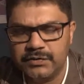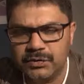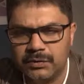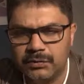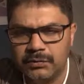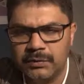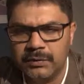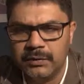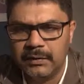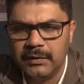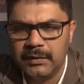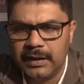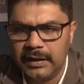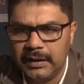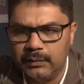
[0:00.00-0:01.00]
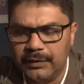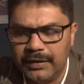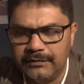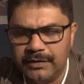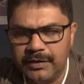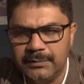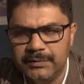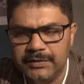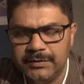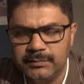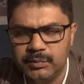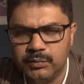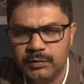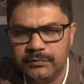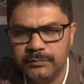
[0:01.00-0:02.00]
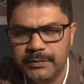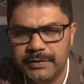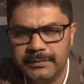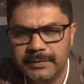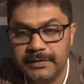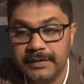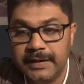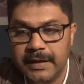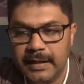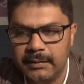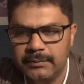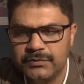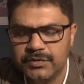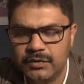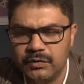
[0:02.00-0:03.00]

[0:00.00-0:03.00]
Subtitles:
So we have a limited pool of people that help.